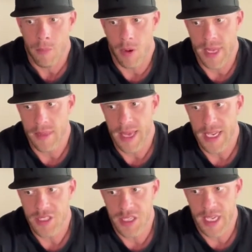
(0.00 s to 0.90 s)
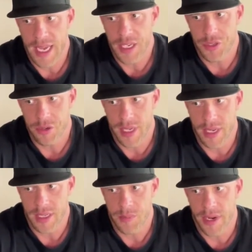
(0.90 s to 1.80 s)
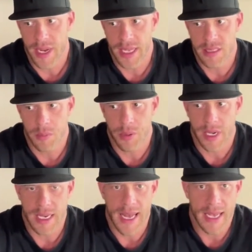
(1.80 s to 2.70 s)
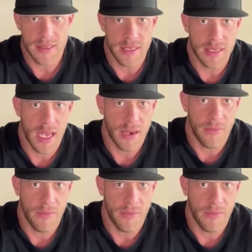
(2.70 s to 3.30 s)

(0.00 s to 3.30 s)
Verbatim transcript: With H G H, you can experience some pretty nasty side